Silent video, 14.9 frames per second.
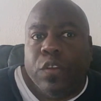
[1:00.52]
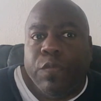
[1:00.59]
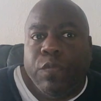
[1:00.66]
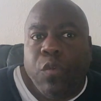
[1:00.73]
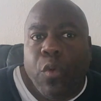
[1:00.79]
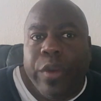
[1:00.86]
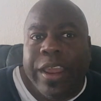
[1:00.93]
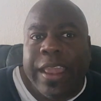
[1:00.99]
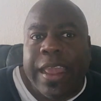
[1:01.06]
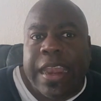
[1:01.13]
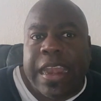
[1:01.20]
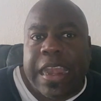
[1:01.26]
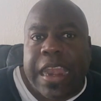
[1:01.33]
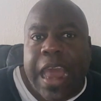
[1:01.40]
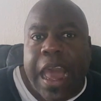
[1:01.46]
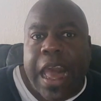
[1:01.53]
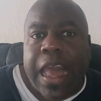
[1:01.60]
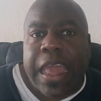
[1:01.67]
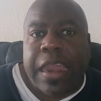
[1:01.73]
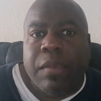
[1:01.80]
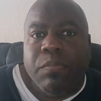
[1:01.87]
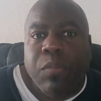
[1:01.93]
the
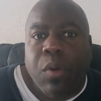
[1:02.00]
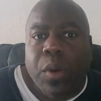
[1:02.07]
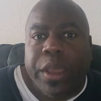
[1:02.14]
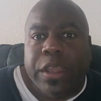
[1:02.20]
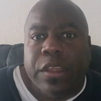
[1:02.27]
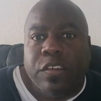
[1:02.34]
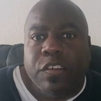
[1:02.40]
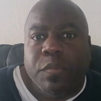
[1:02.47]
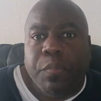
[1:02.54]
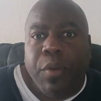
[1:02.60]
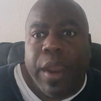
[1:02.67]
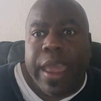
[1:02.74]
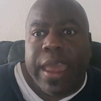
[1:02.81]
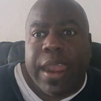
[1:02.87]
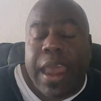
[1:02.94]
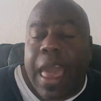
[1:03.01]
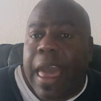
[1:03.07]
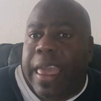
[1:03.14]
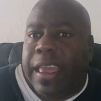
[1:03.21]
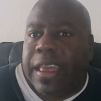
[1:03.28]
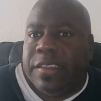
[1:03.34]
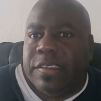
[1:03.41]
49-point spread.
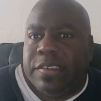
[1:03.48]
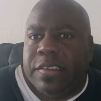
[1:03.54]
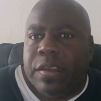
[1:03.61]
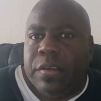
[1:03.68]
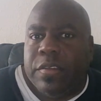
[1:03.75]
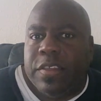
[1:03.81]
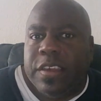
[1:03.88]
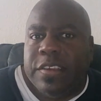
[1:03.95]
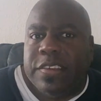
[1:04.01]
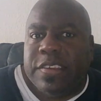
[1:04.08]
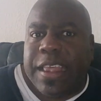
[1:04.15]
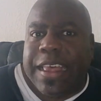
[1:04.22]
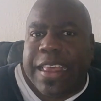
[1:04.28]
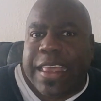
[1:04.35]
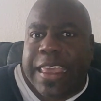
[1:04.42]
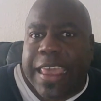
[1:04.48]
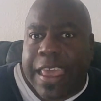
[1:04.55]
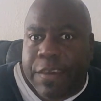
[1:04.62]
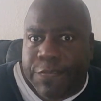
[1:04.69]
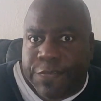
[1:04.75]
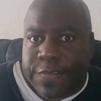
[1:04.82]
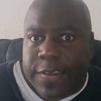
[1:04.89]
I consider this a
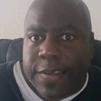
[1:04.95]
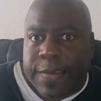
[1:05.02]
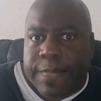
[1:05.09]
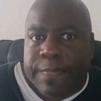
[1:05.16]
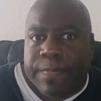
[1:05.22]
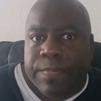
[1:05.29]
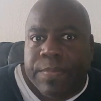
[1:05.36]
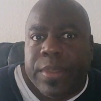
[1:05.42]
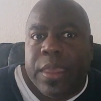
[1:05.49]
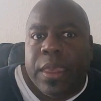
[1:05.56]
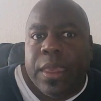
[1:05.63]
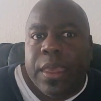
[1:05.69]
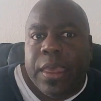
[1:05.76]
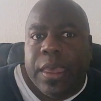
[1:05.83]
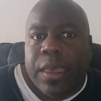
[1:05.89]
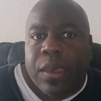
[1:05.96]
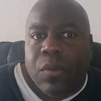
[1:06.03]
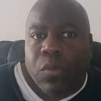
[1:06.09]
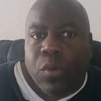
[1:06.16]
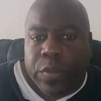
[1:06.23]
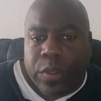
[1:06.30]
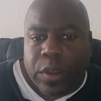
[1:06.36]
gift
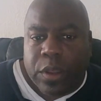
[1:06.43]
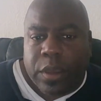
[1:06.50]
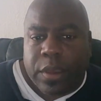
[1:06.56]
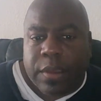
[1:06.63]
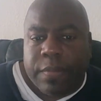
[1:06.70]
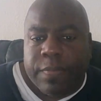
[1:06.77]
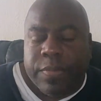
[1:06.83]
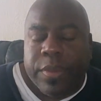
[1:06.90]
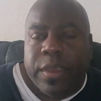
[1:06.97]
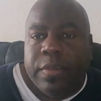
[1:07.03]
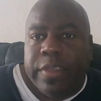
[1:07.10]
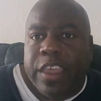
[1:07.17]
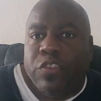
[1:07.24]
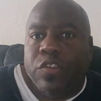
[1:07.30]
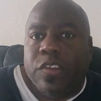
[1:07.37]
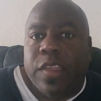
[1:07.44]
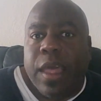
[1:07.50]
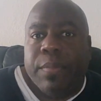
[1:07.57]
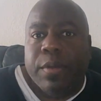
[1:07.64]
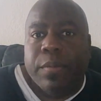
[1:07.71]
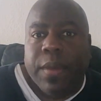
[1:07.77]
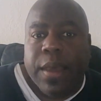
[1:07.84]
worth a look. Thanks for
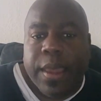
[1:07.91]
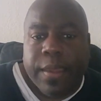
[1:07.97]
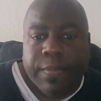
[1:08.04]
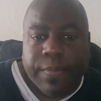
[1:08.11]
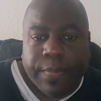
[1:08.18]
stopping by.